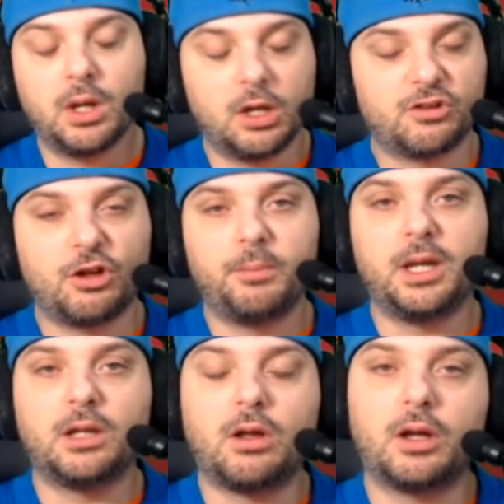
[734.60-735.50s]
It's going to
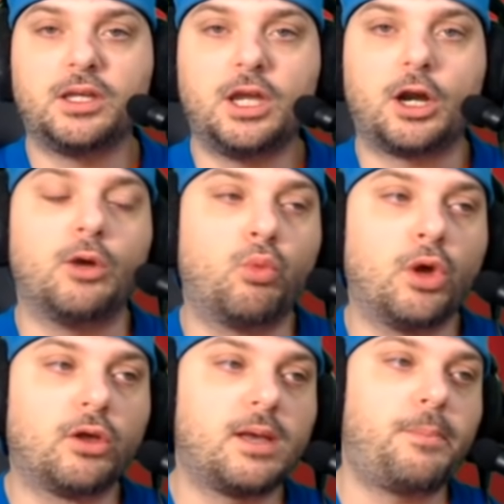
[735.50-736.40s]
be a long year. It
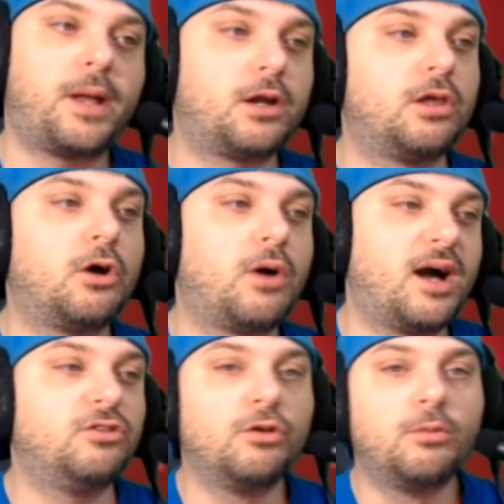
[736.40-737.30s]
will get better, though.
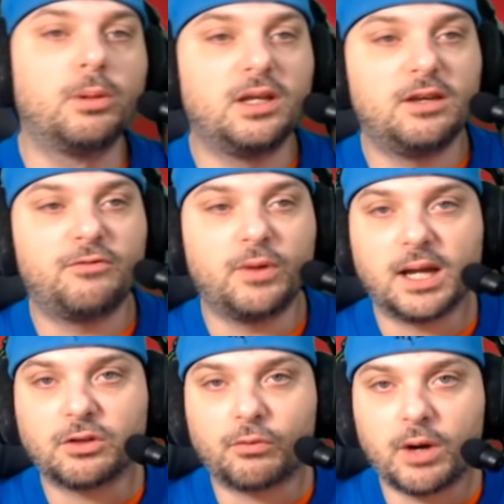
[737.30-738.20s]
I do believe we
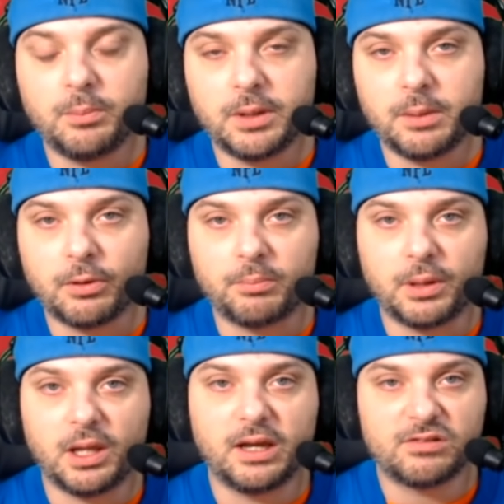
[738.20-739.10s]
got the right people in
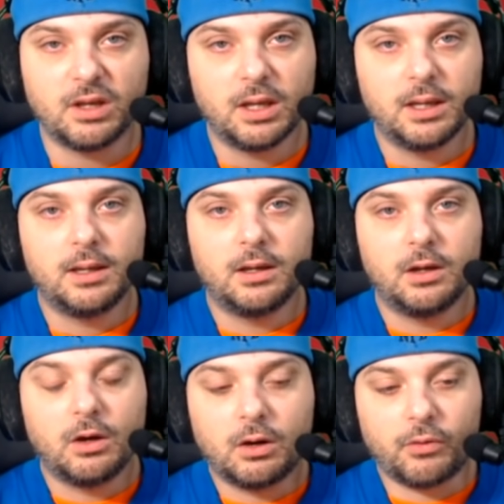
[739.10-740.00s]
place
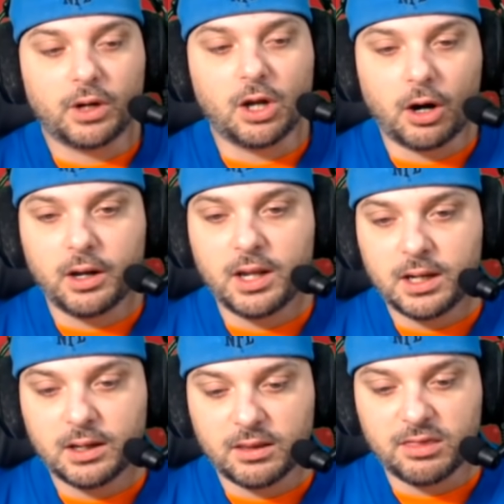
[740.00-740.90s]

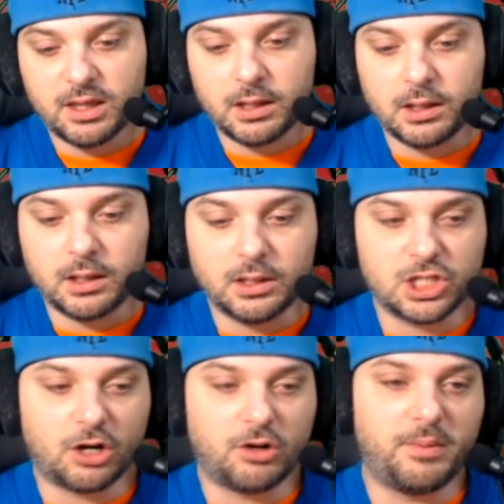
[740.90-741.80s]
regarding the
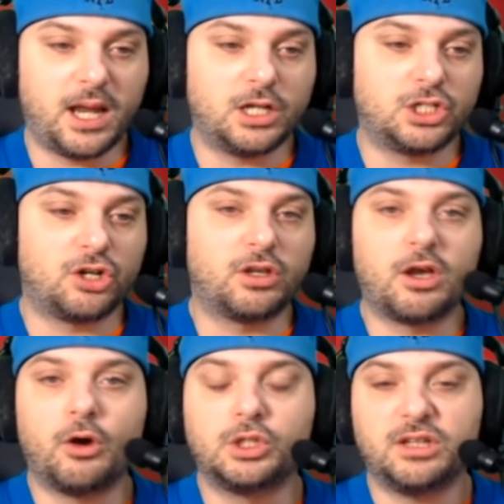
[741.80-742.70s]
general manager and the
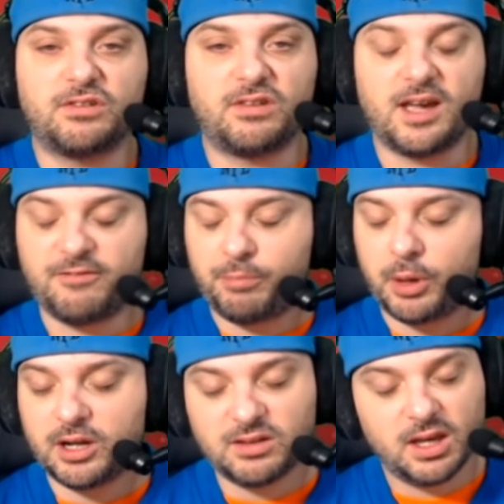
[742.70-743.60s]
coaching staff.
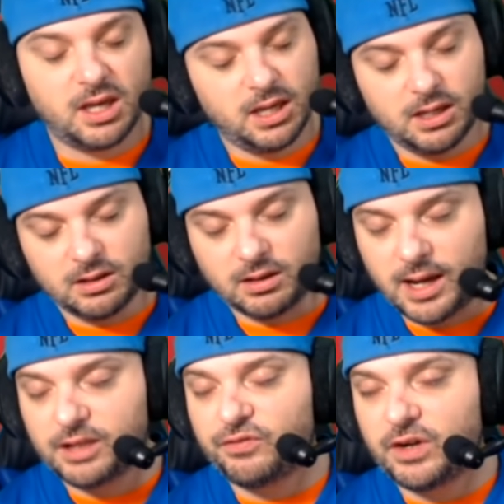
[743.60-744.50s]
But
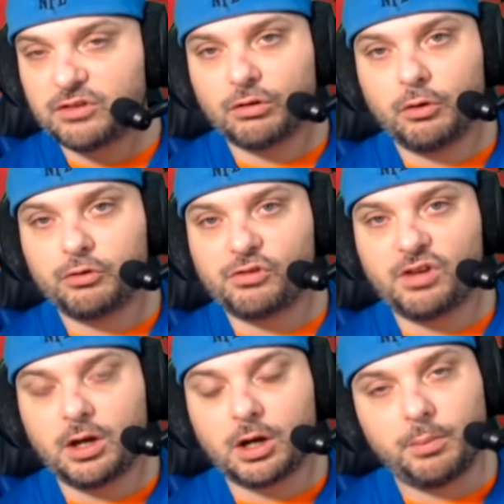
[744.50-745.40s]
Lions fans are losers
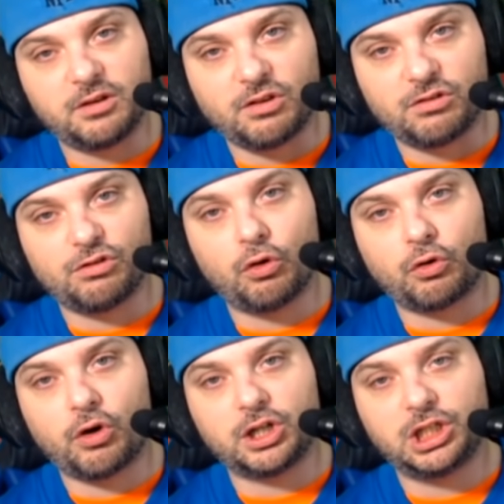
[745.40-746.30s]
here because it's
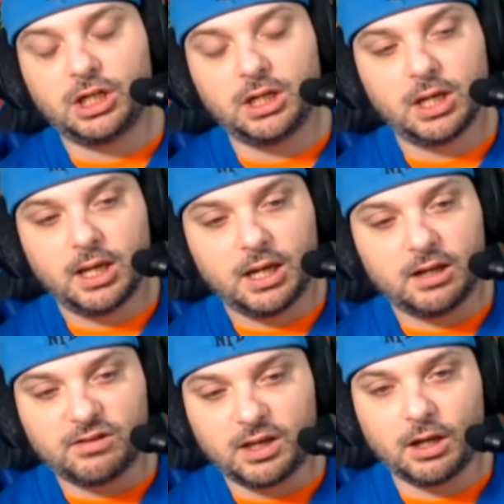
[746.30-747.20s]
soul-crushing.
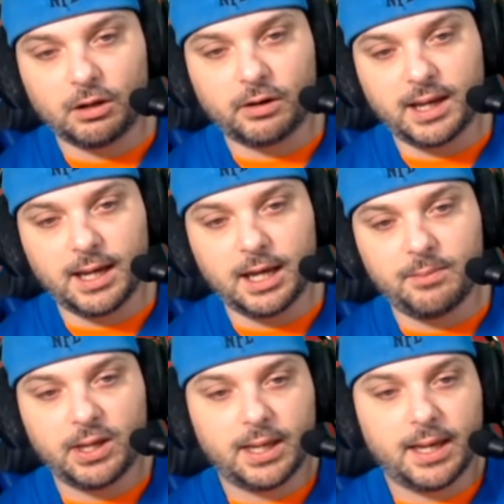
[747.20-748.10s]
It's a killer
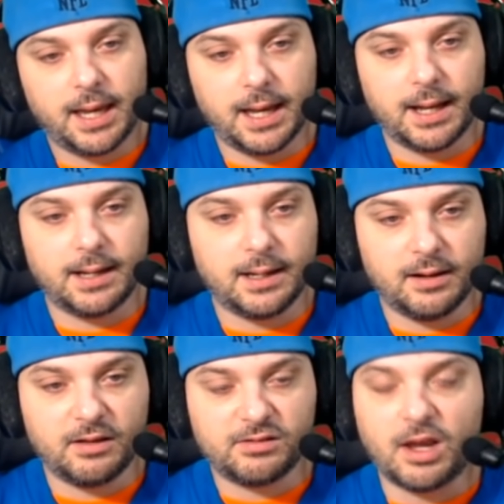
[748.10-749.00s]
game, and
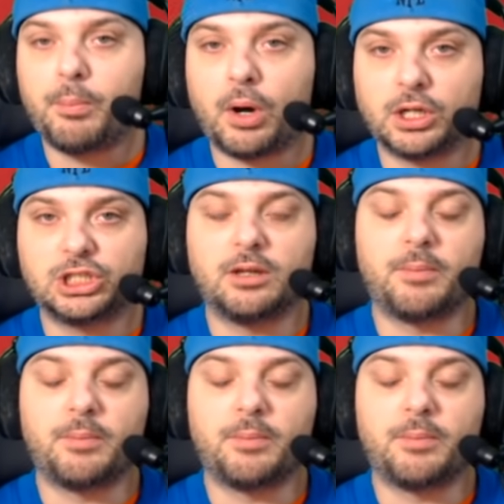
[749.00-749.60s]
it is a punch in the